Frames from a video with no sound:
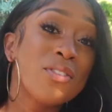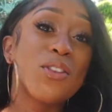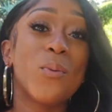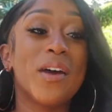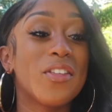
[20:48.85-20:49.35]

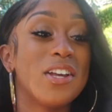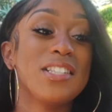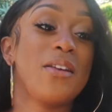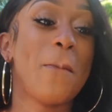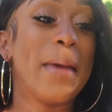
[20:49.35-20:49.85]
The weather
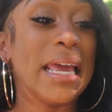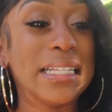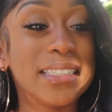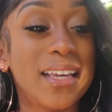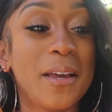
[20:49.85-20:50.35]
is
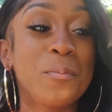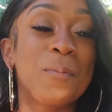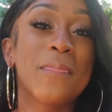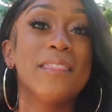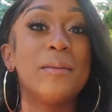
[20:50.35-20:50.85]
amazing.
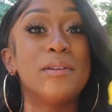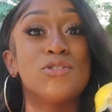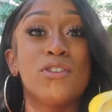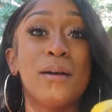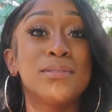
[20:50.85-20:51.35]
Lemon
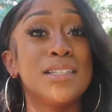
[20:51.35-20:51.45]
drops